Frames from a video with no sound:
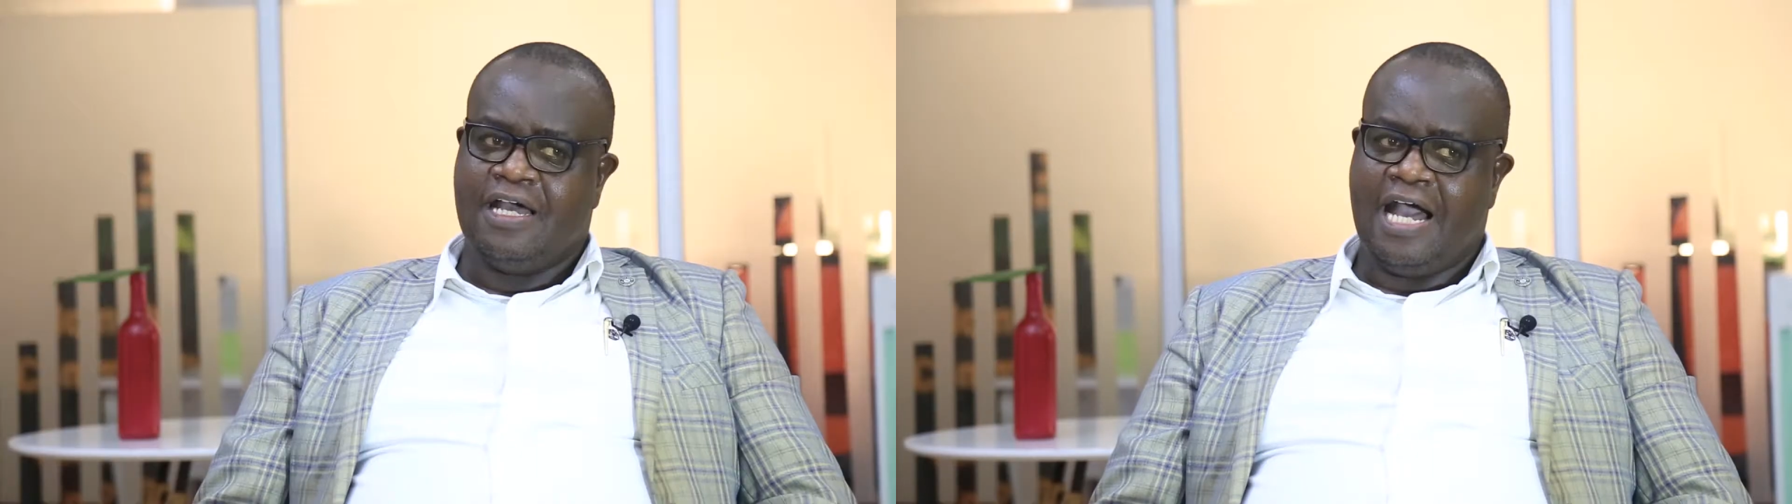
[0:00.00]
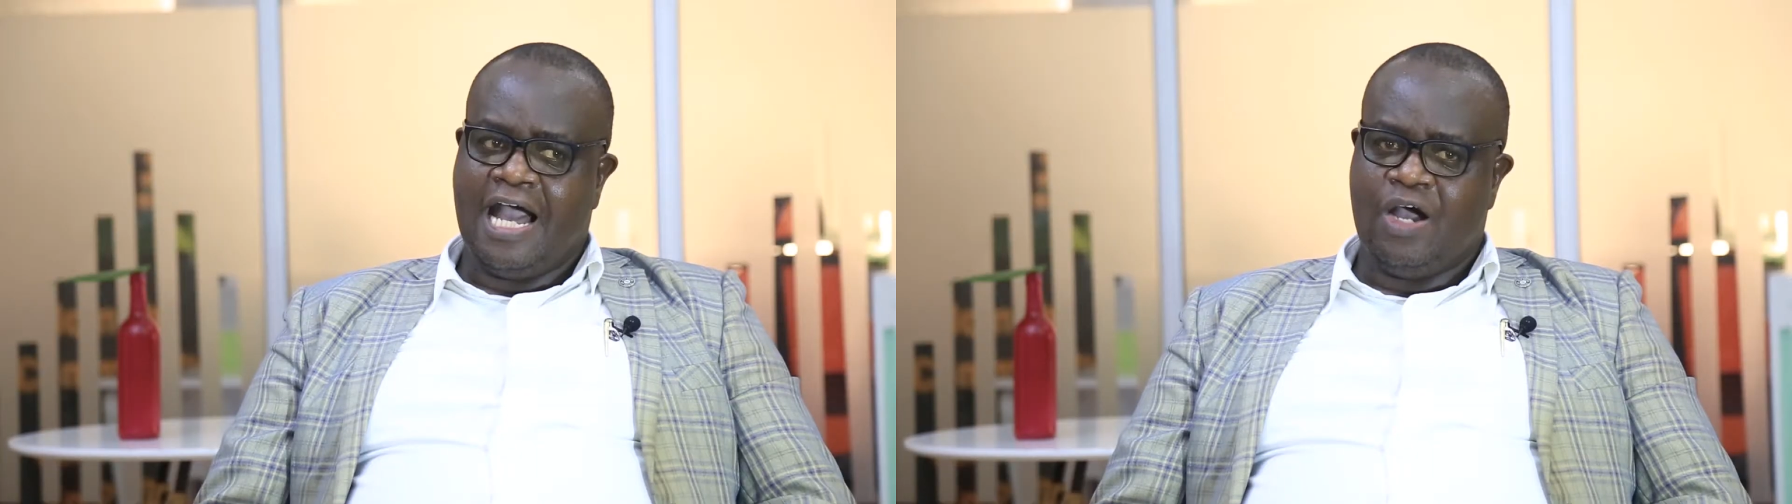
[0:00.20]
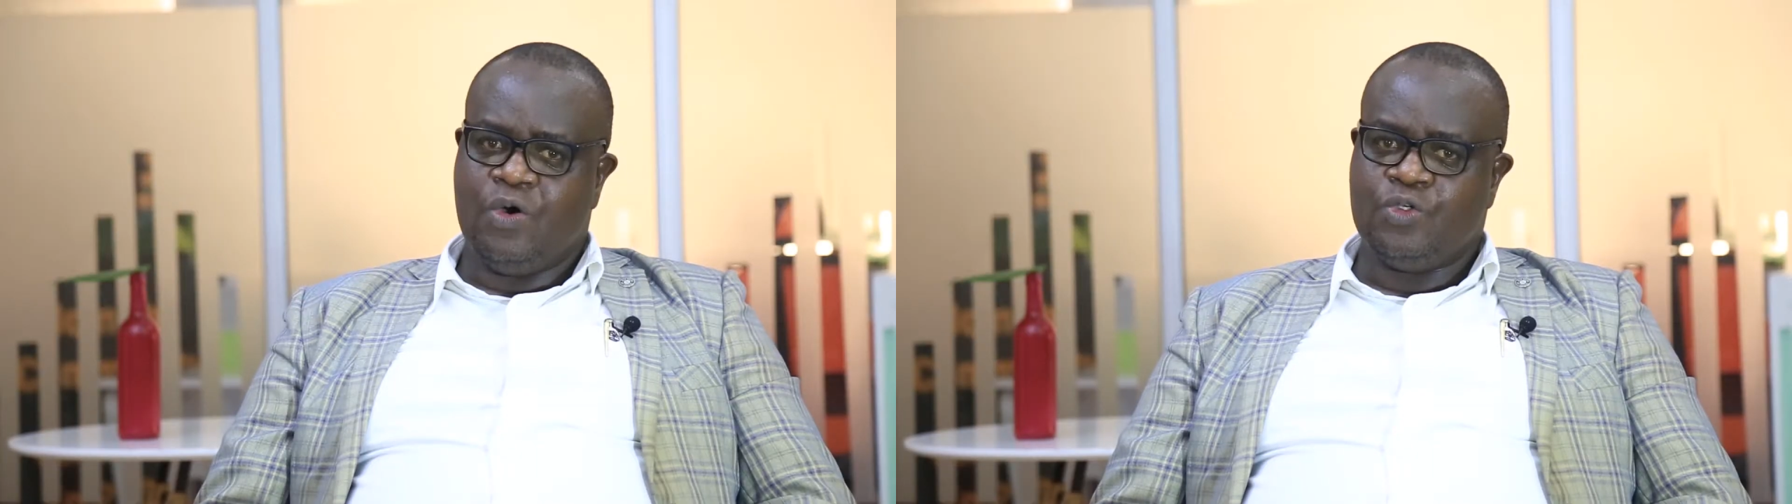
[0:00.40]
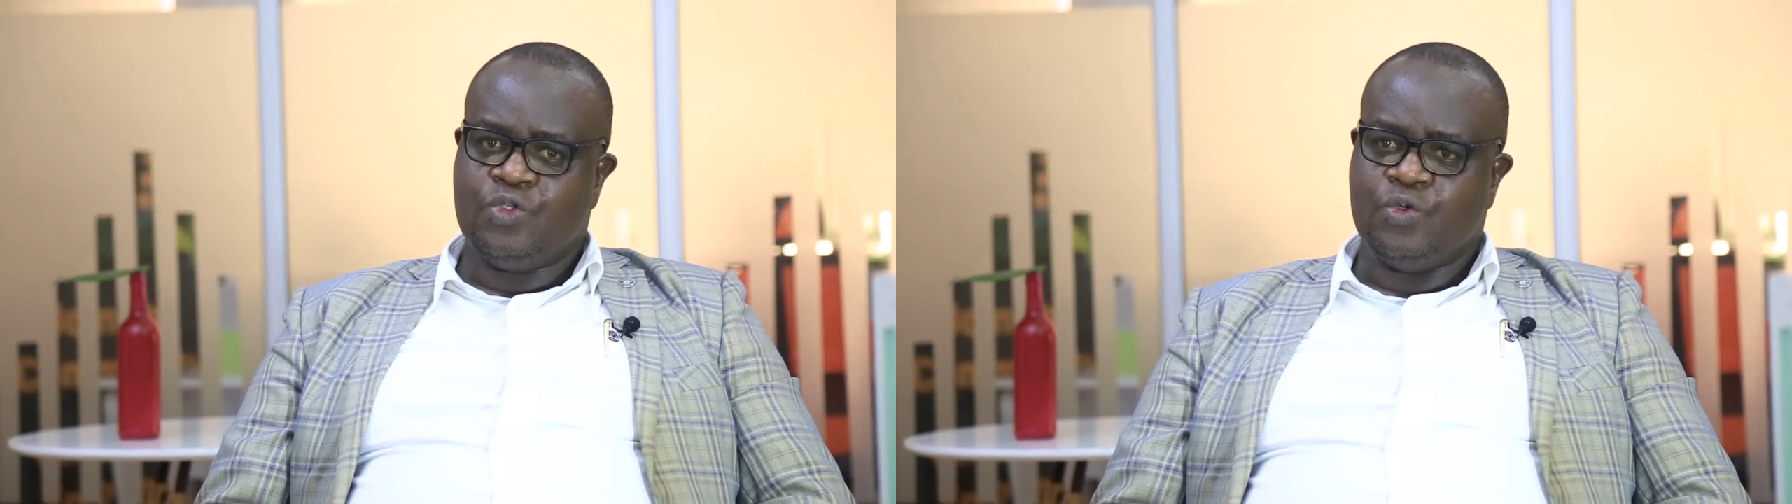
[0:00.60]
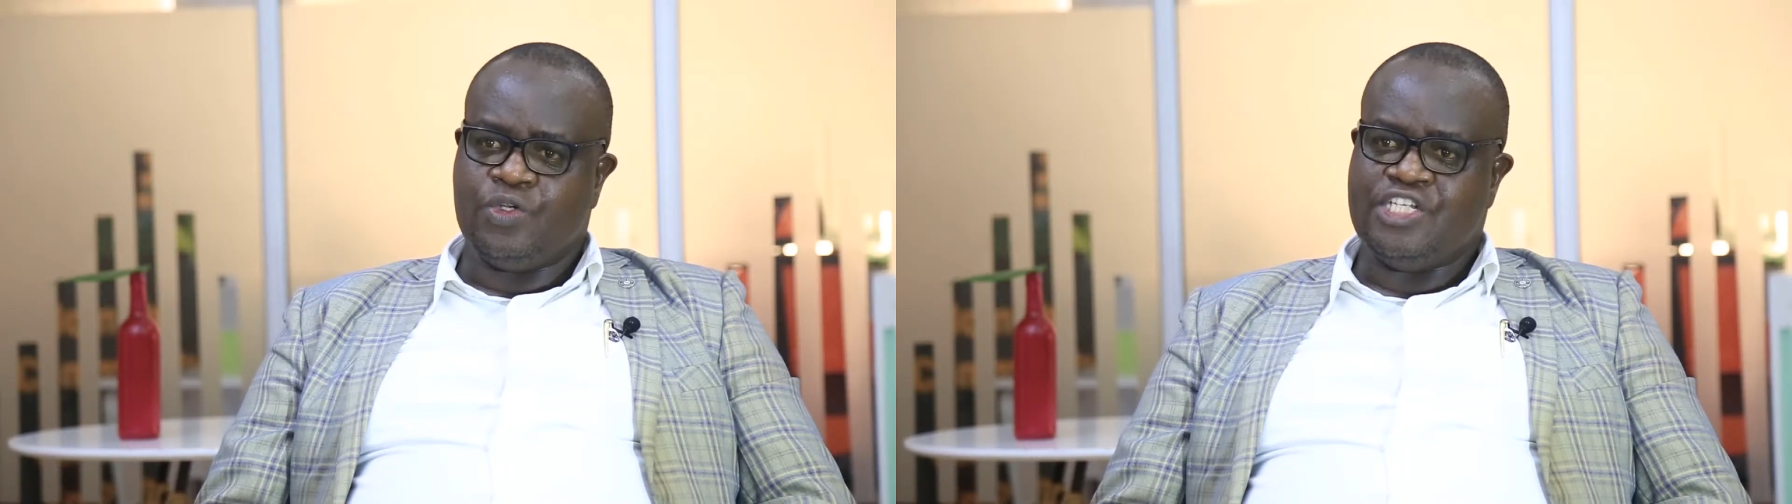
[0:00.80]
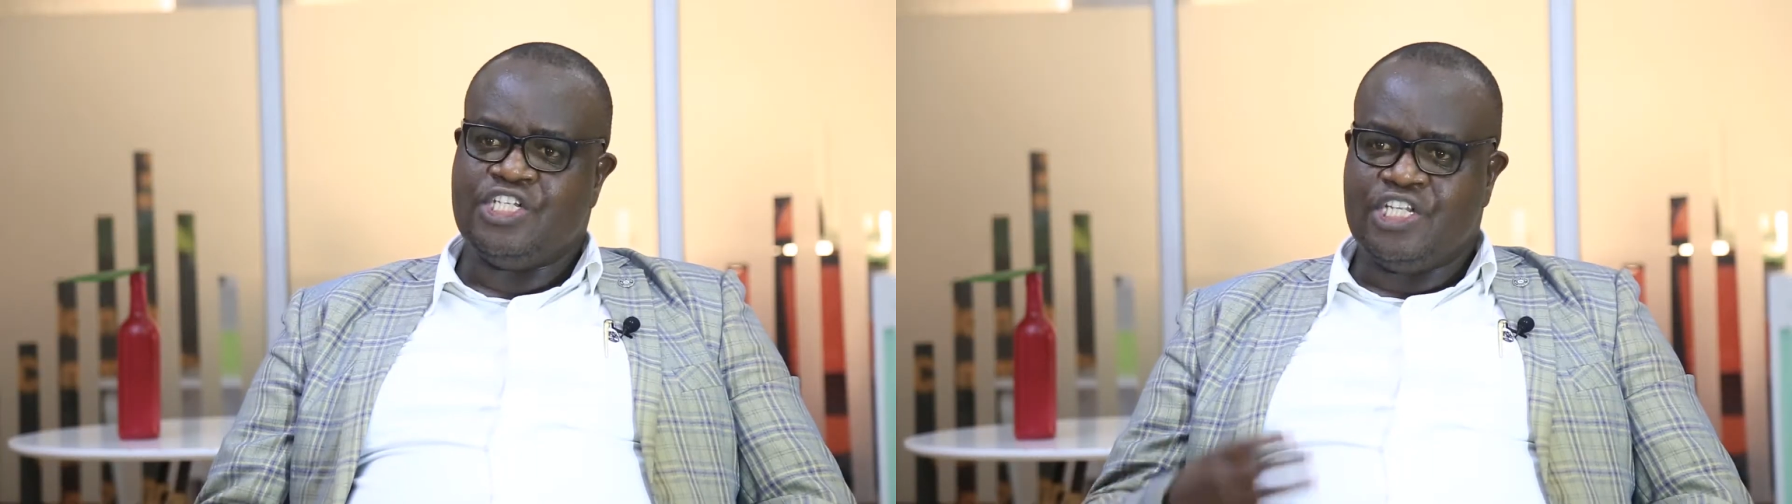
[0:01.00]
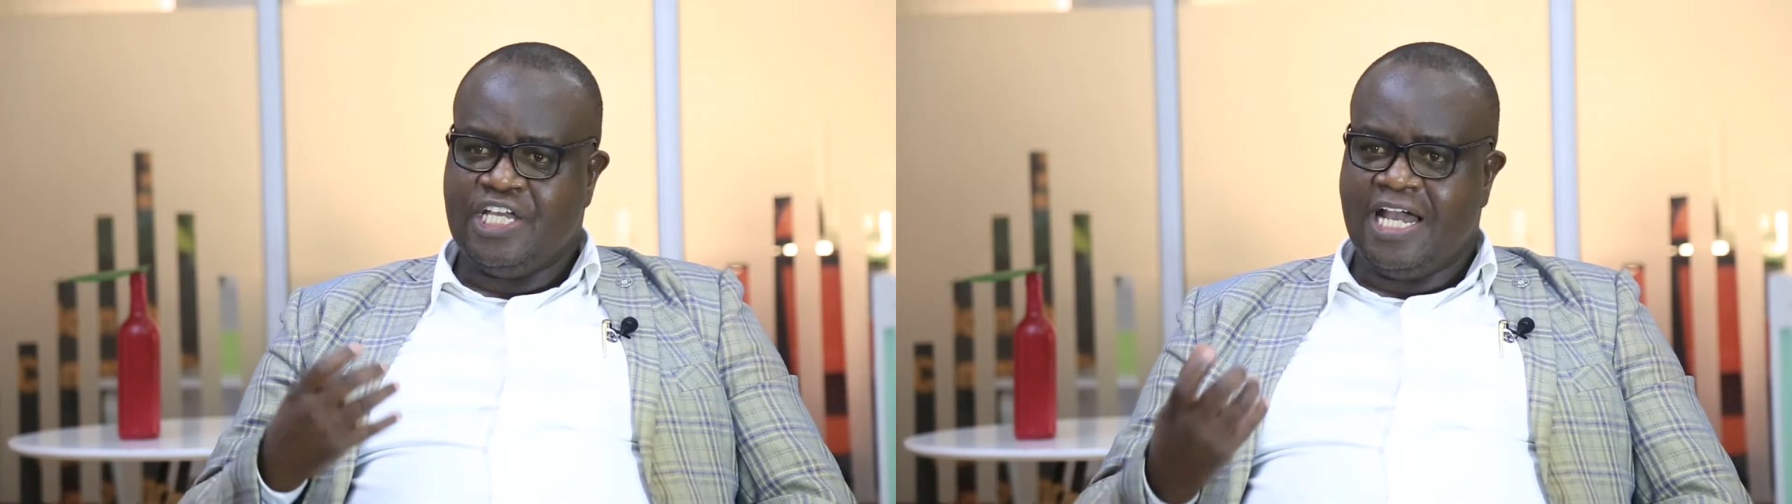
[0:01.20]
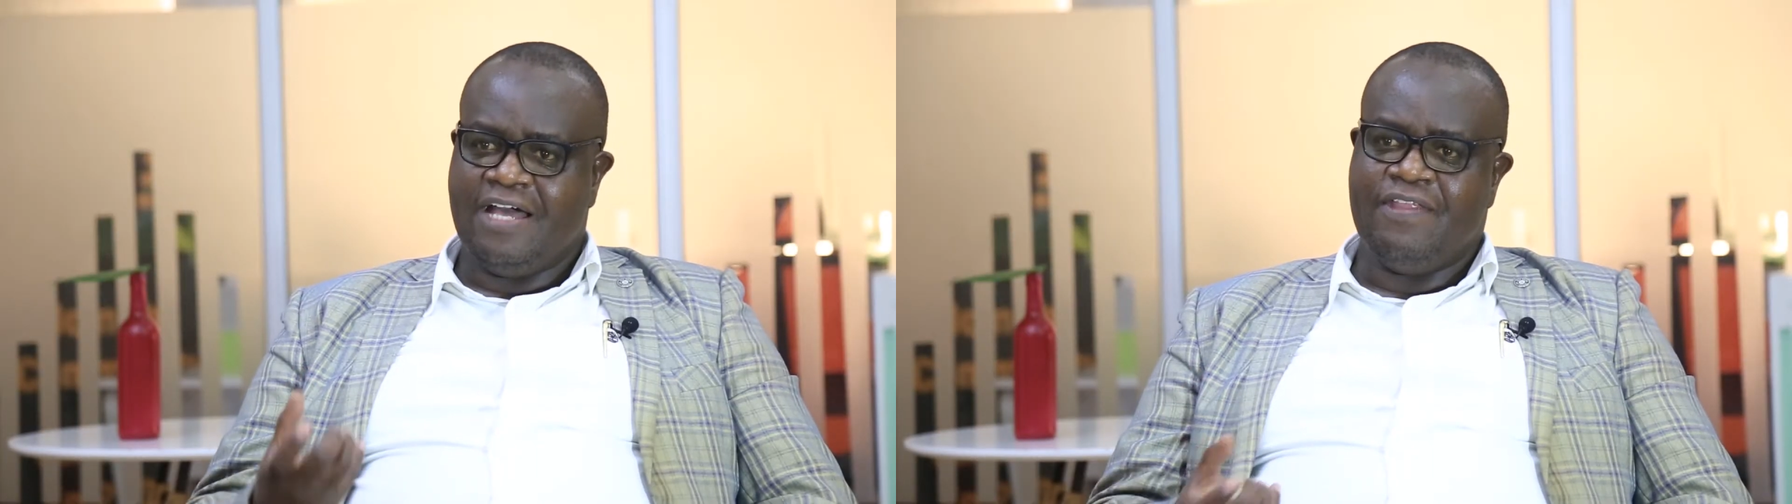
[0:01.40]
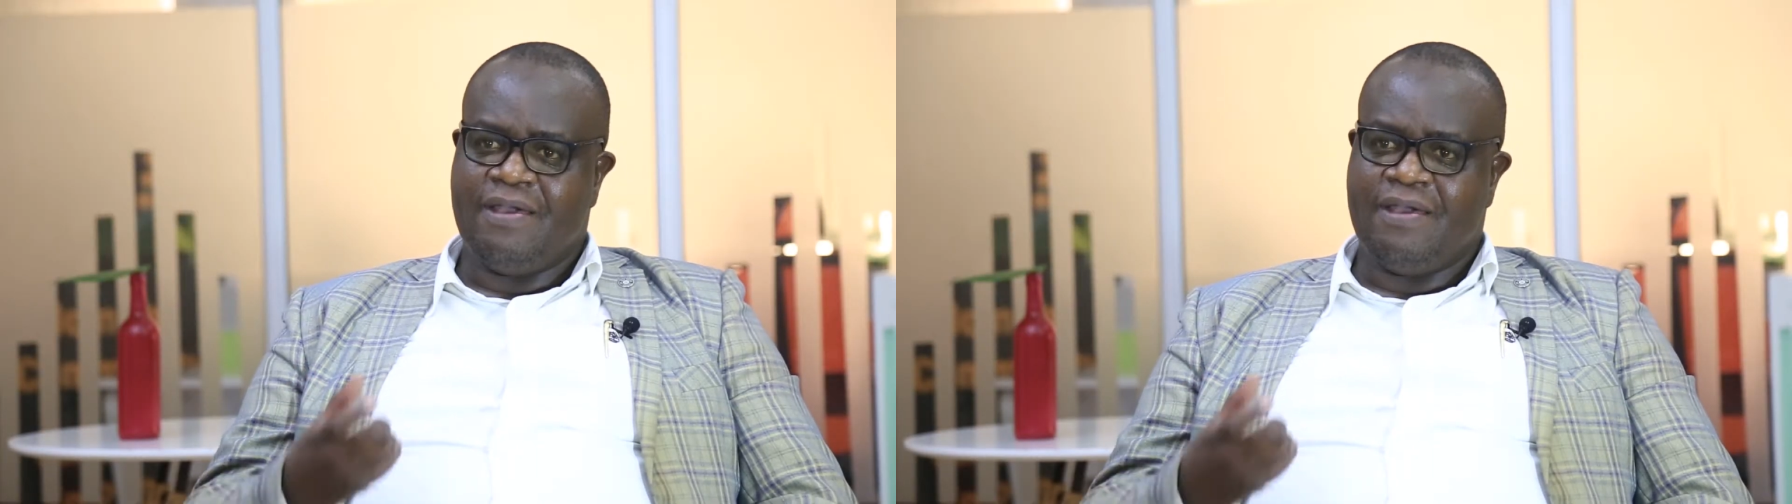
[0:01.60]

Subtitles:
how to re-engineer their